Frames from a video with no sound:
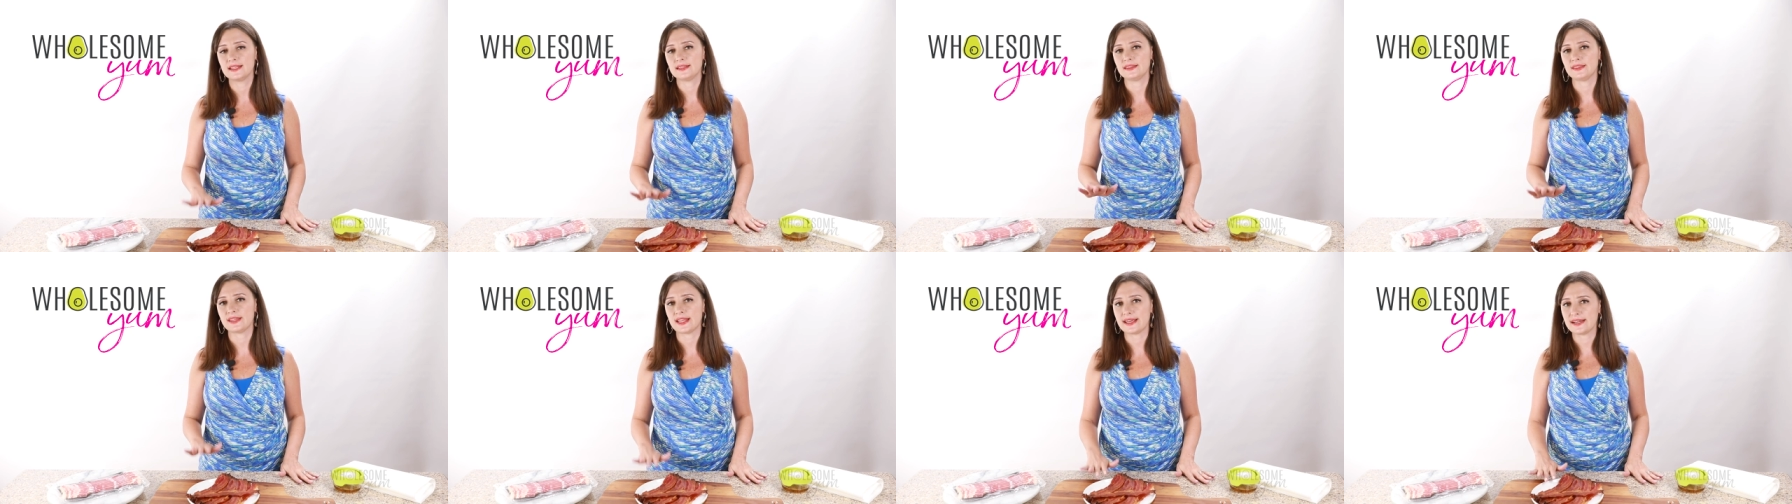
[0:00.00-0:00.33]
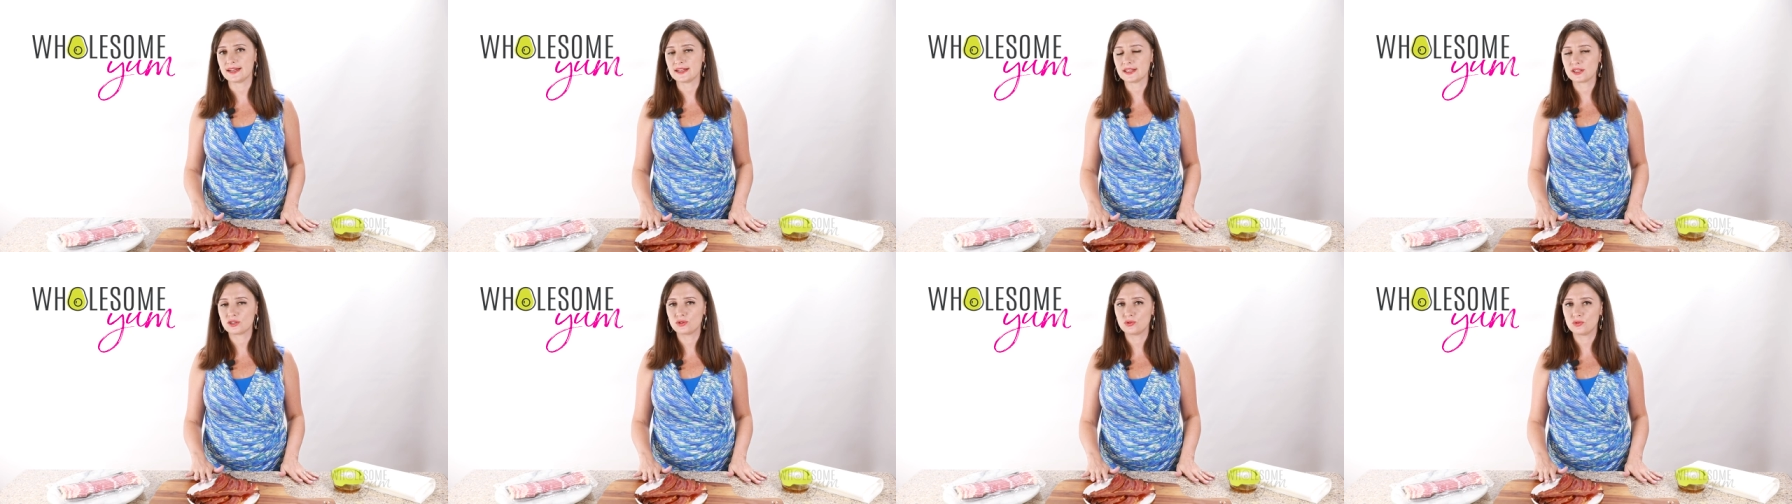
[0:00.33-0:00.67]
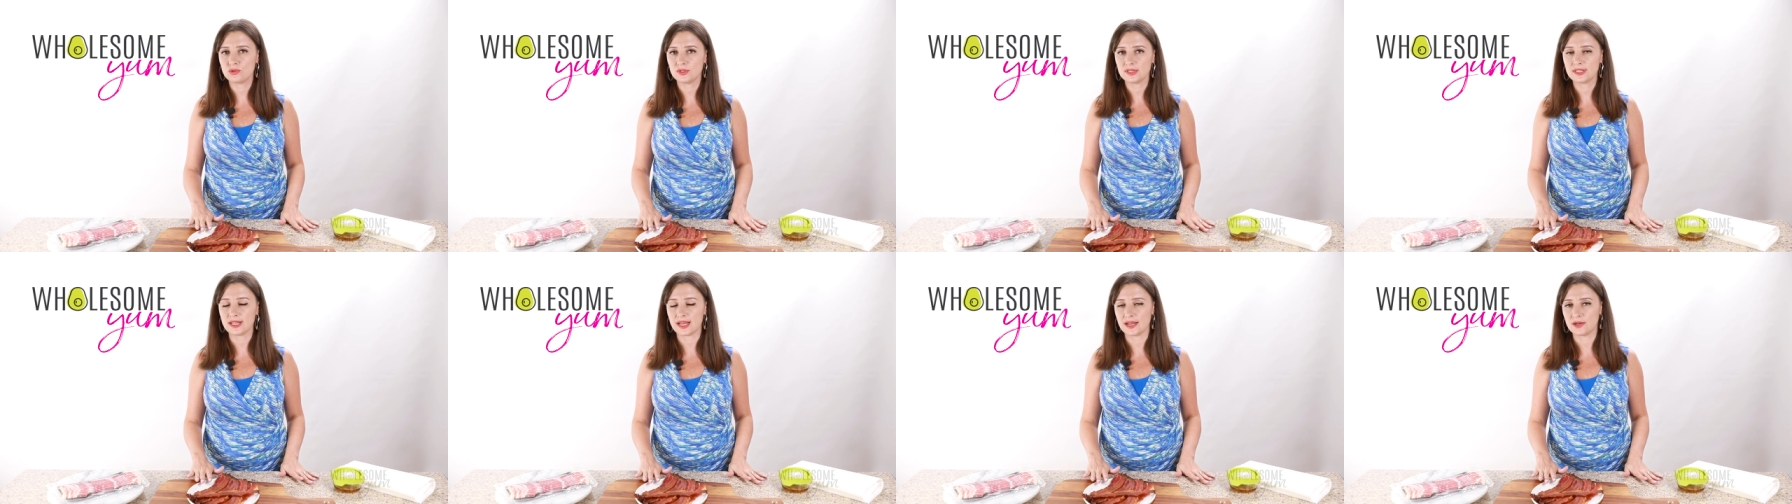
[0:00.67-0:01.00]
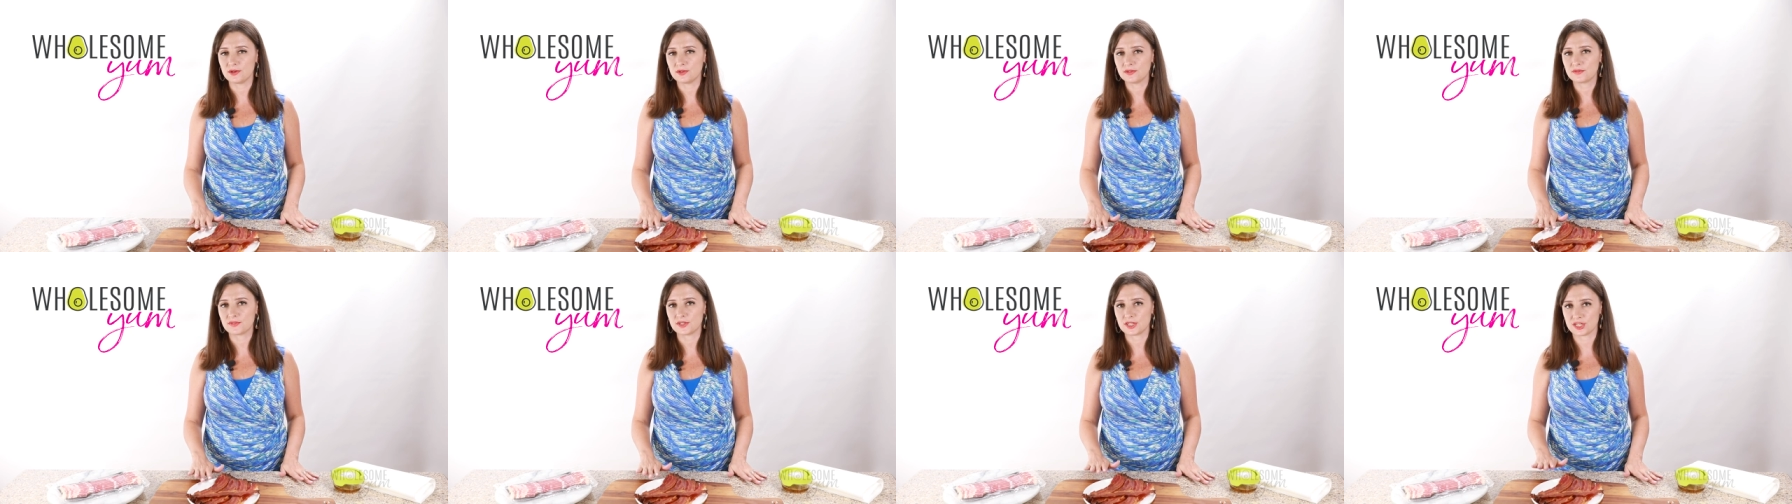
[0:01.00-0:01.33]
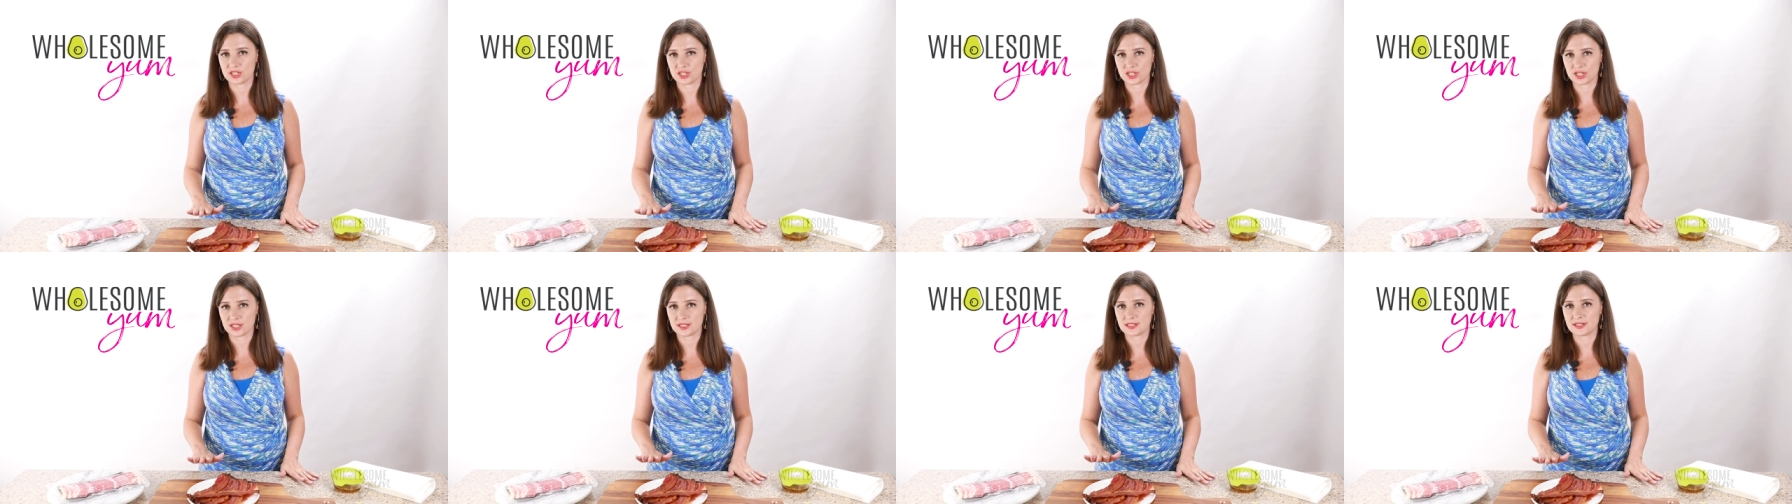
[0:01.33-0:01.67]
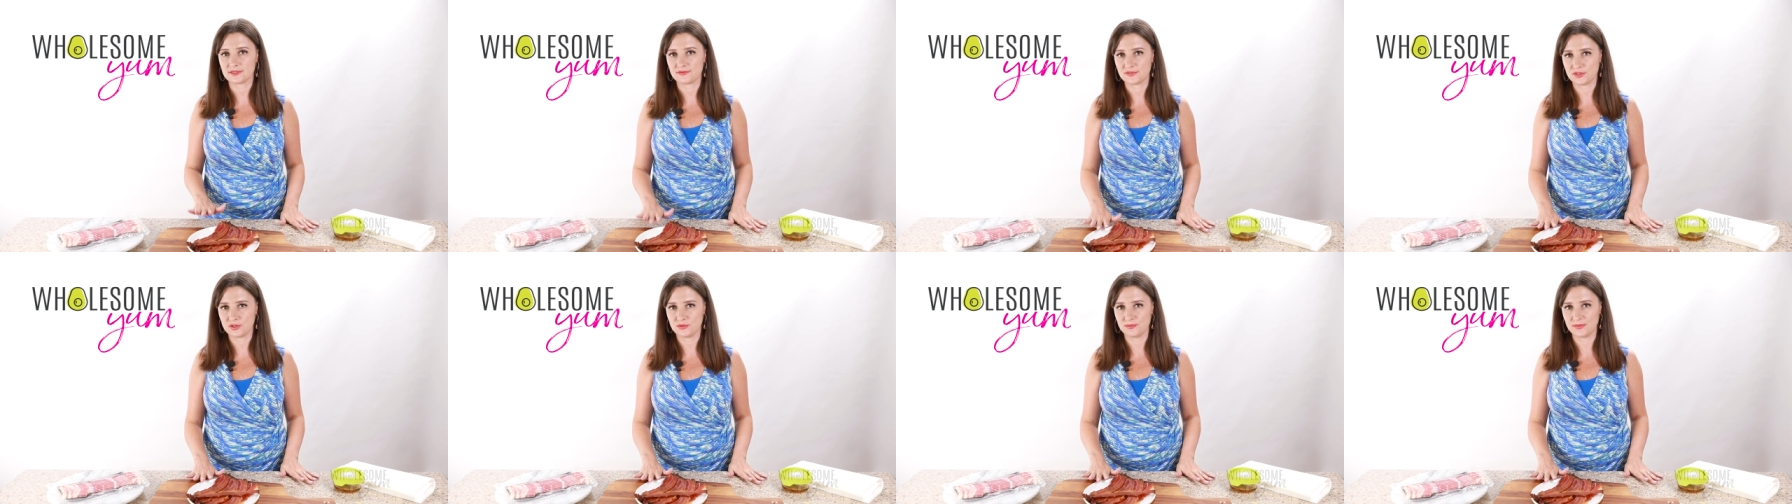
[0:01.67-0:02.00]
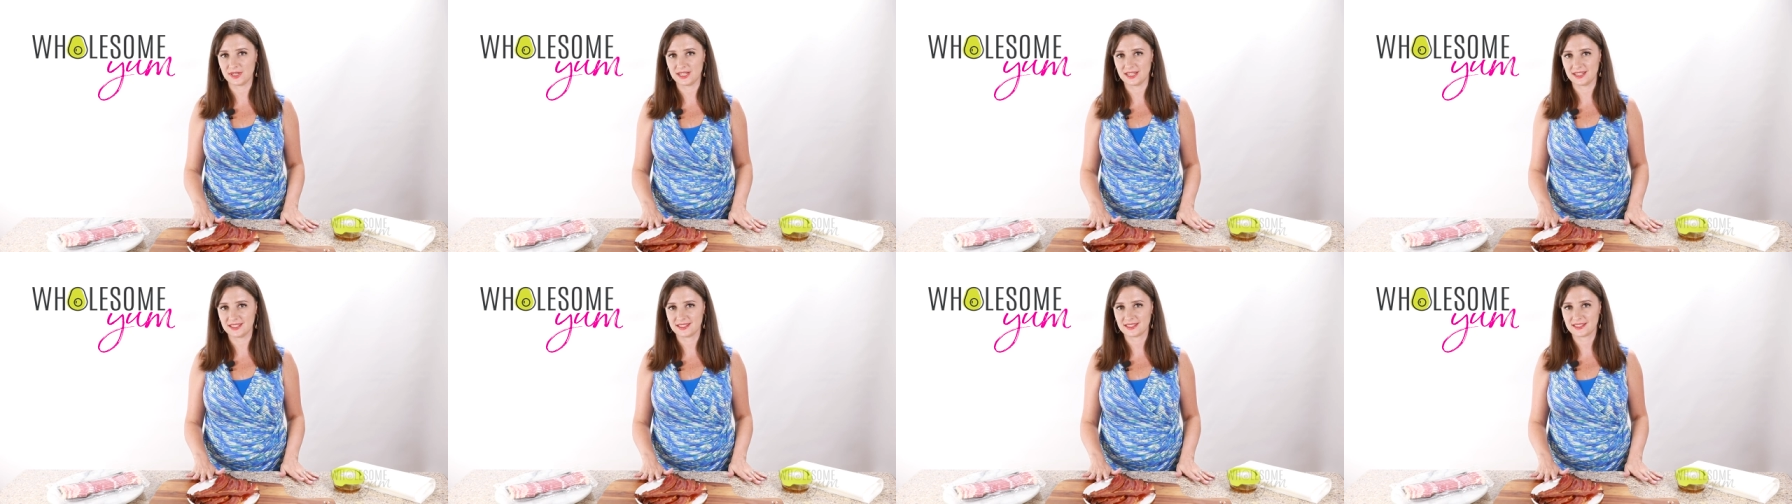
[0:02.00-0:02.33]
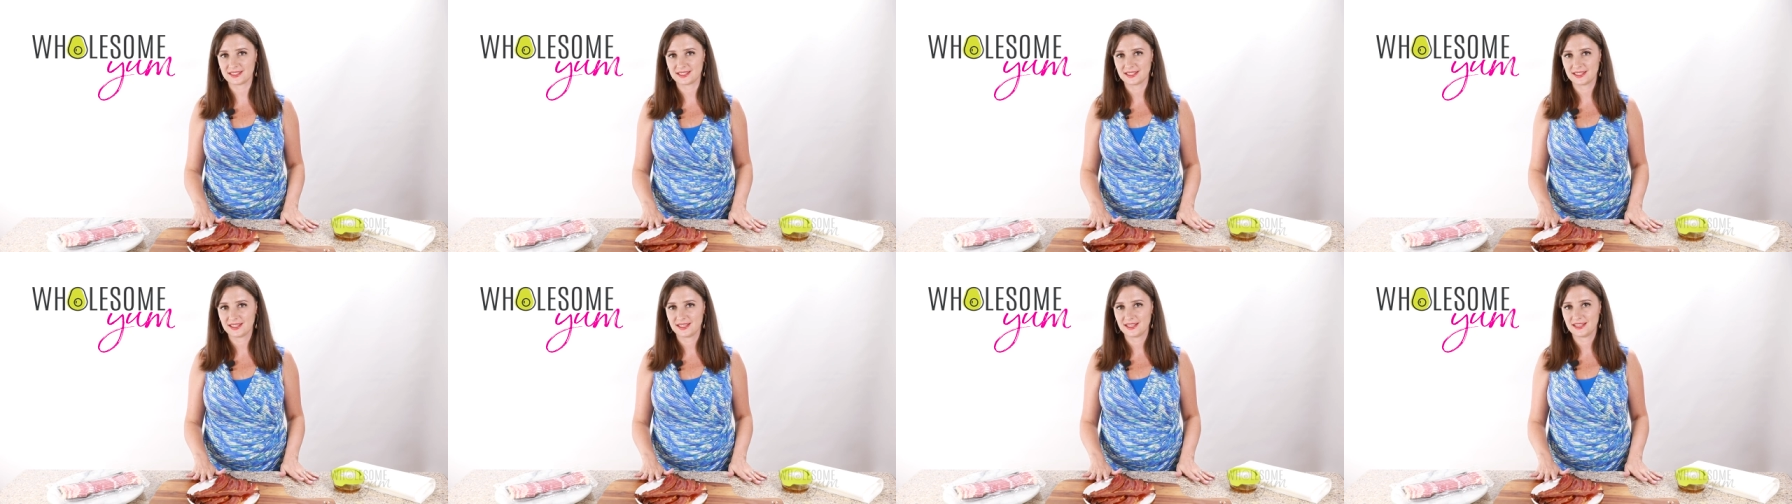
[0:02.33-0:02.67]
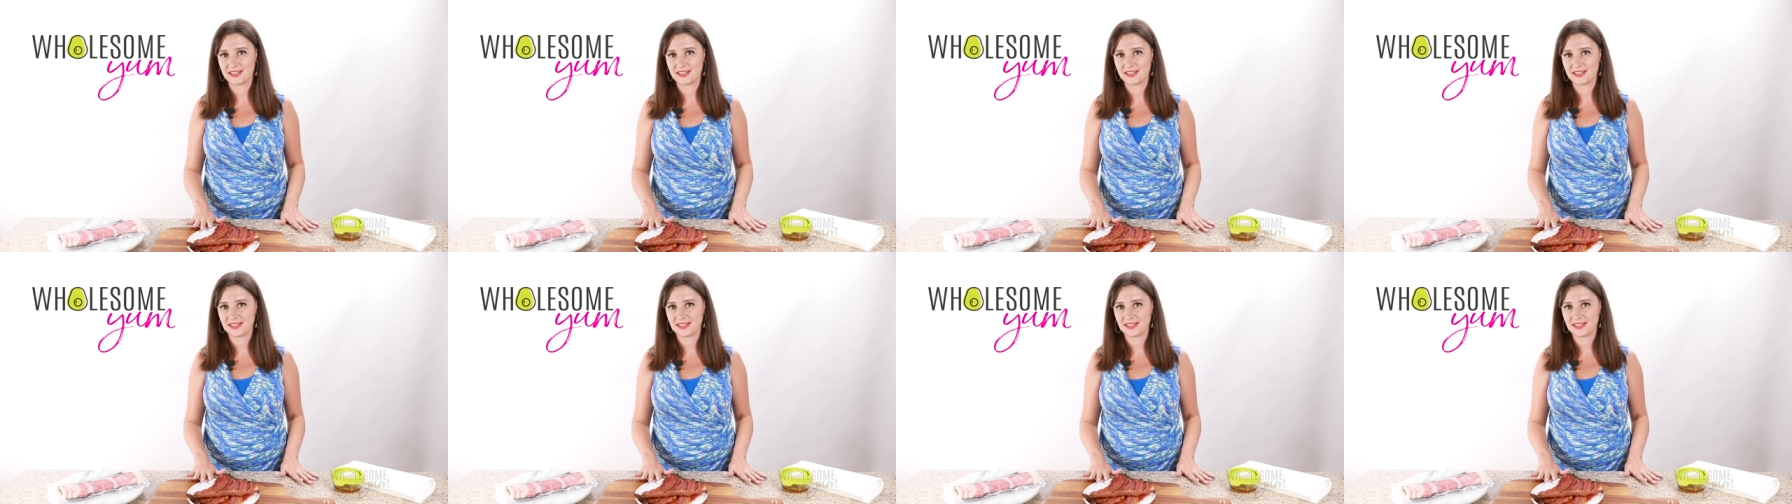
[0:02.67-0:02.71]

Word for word: let it cool down for just a few minutes.